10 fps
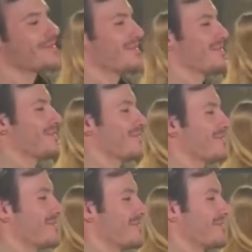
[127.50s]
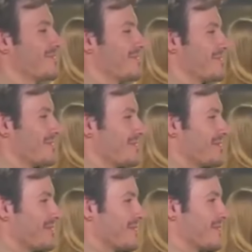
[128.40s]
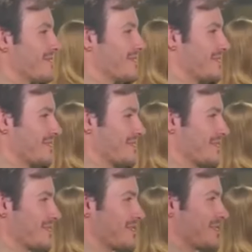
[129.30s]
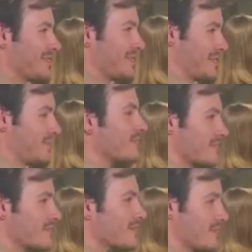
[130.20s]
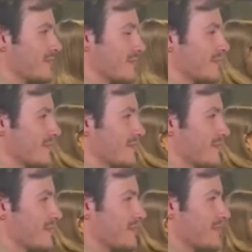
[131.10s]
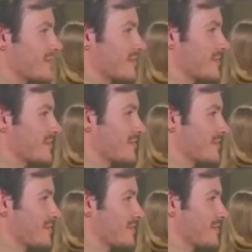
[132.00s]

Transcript: [no speech]